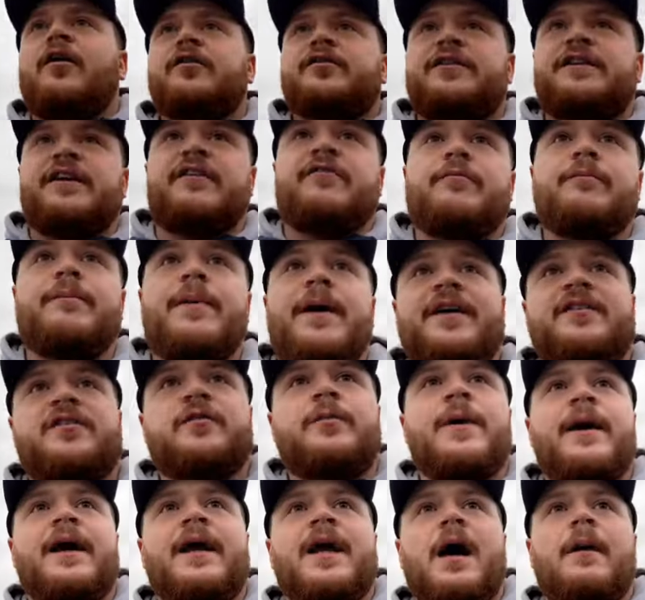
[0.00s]
different bits
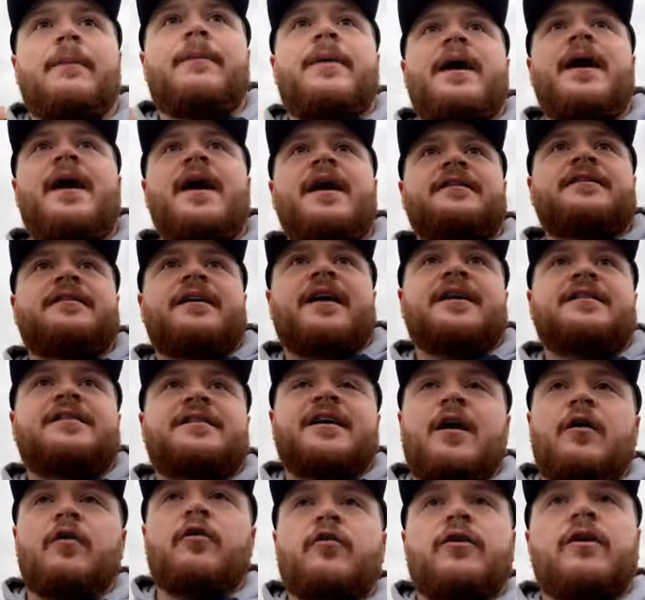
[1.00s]
to pick up here. So they
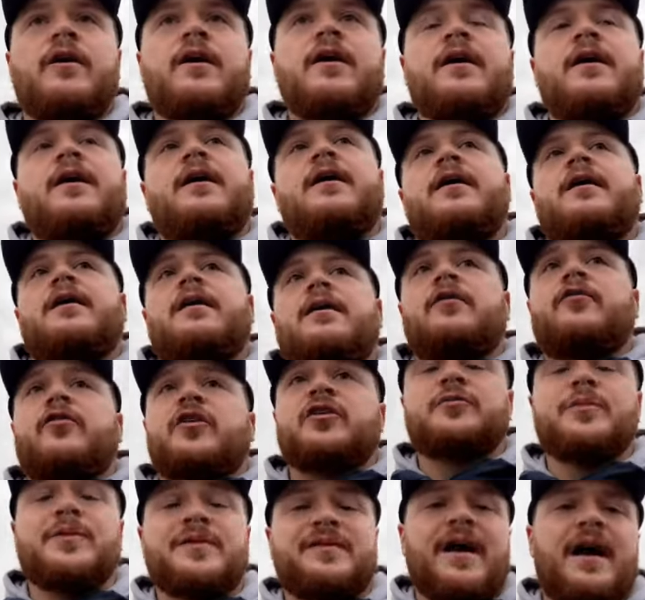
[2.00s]
sell
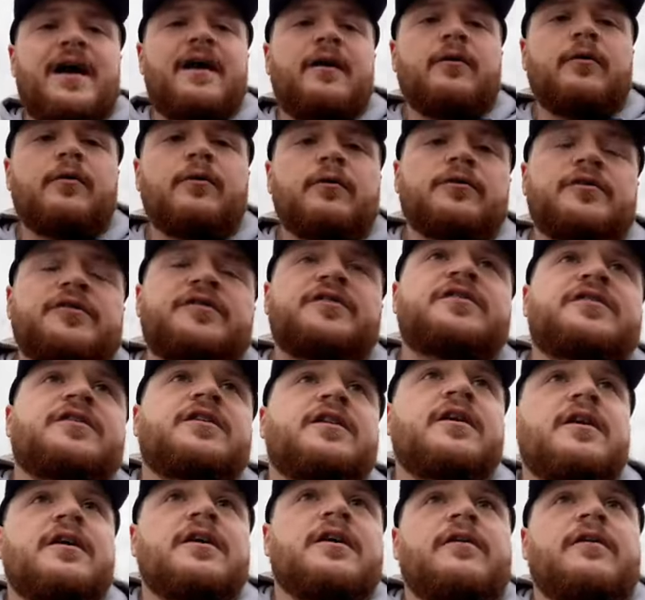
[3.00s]
Christmas ales,